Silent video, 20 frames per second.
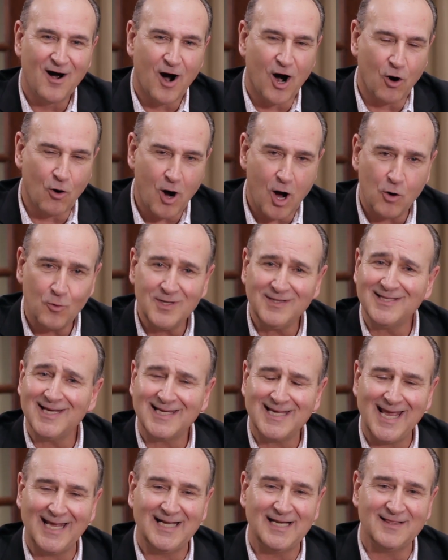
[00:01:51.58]
are all
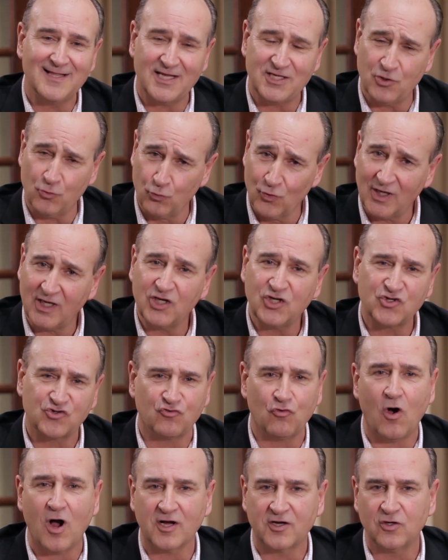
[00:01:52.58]
indicating that you're really
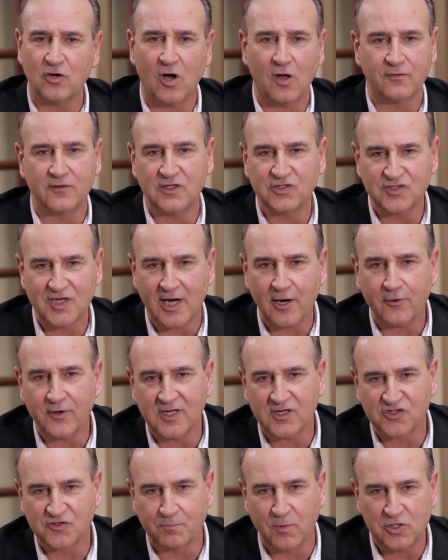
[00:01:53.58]
strong in all these
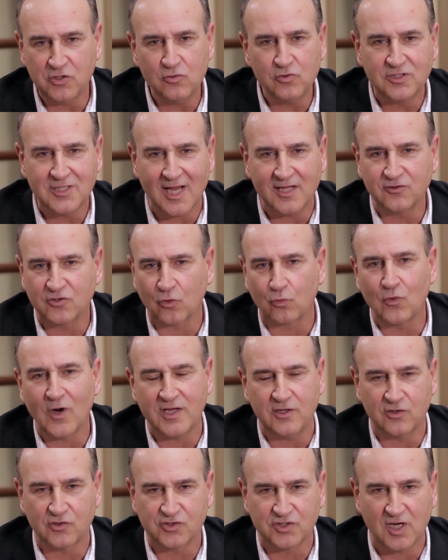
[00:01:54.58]
areas, but you tend to
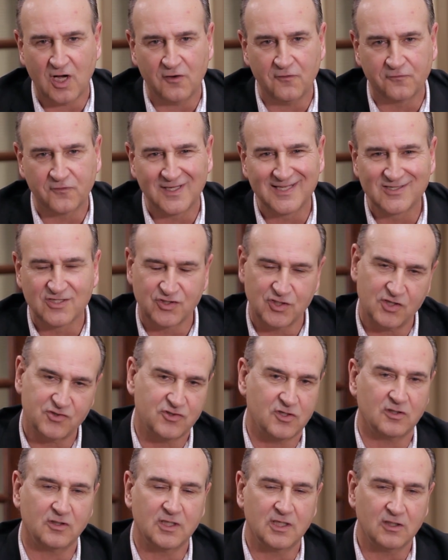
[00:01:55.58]
rate yourself
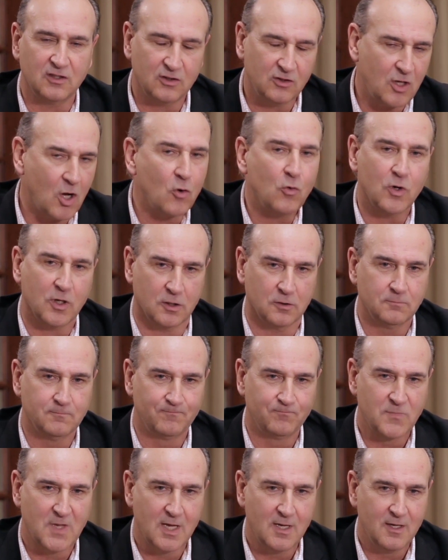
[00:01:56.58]
consistently lower
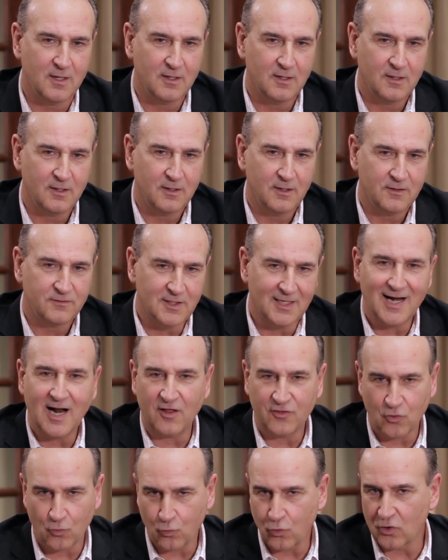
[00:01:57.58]
than
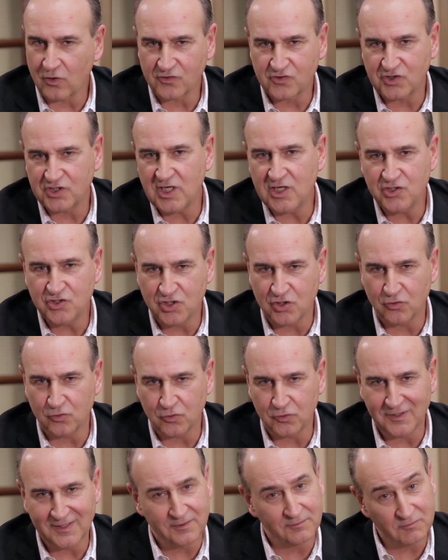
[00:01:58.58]
how the world sees
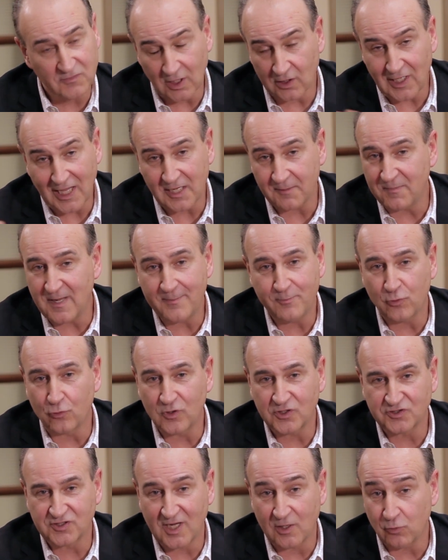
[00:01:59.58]
you. And a lot of people
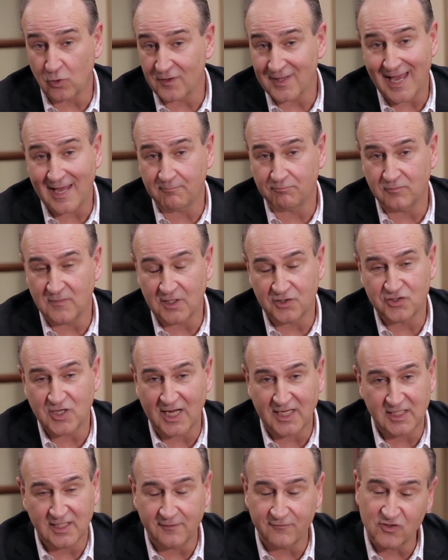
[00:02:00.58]
would say, well, that
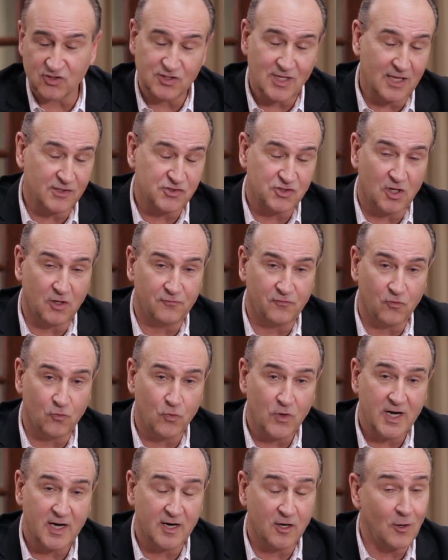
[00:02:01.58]
executive is not
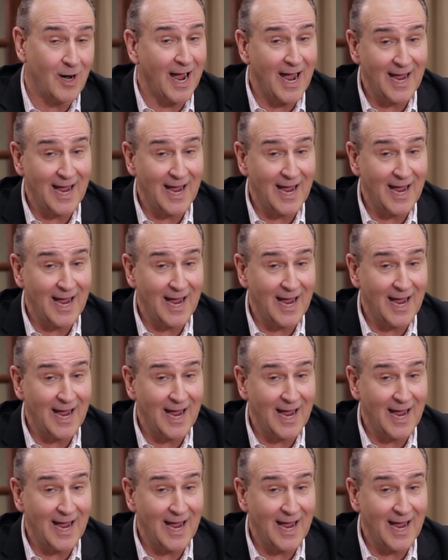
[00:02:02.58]
self-aware.